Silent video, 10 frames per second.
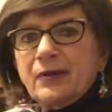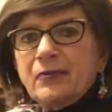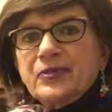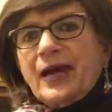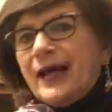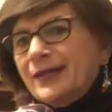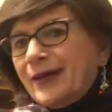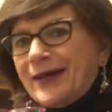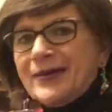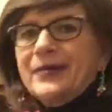which I
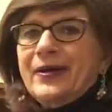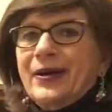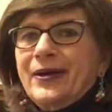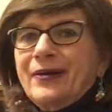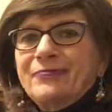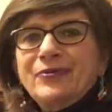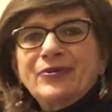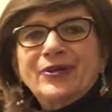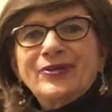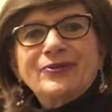like. I
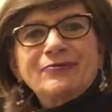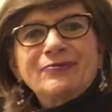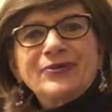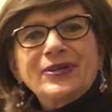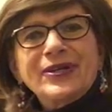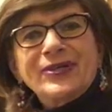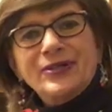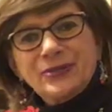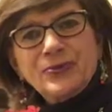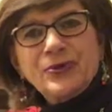find that different and
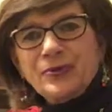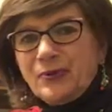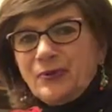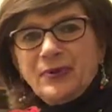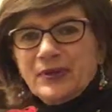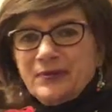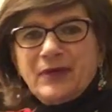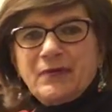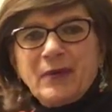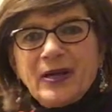enjoyable, but
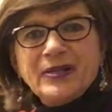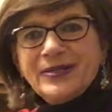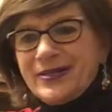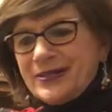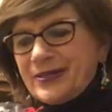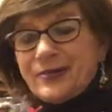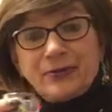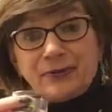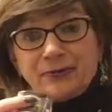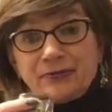everybody's taste is a
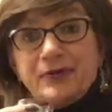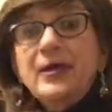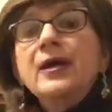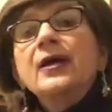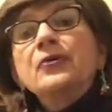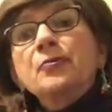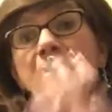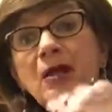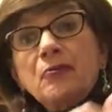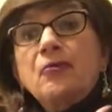little different. Your
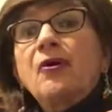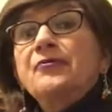palate will